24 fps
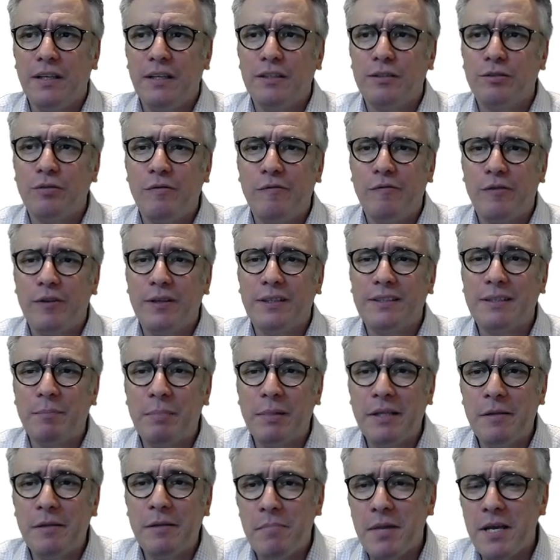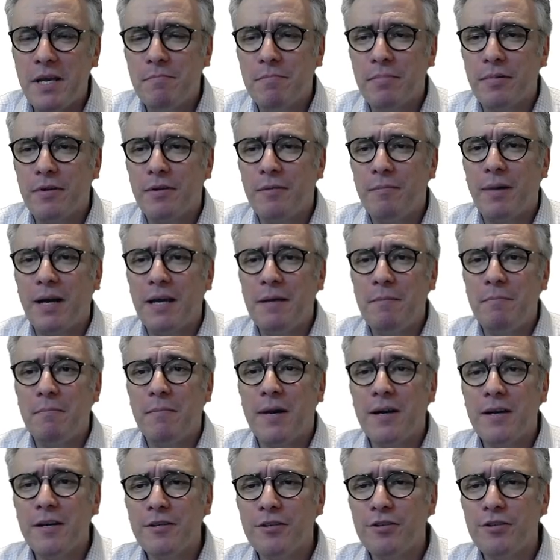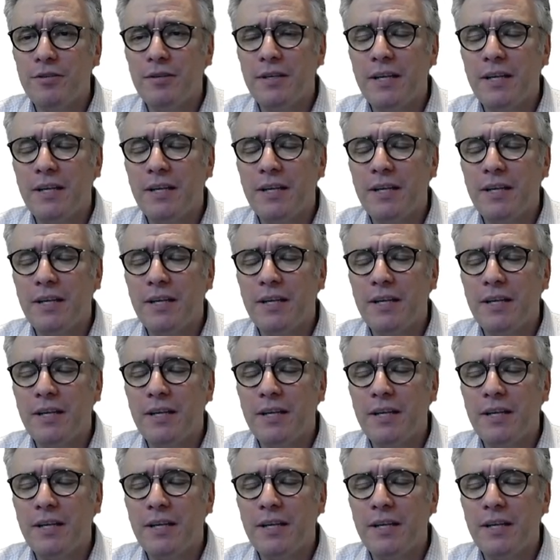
So for example, the paper by March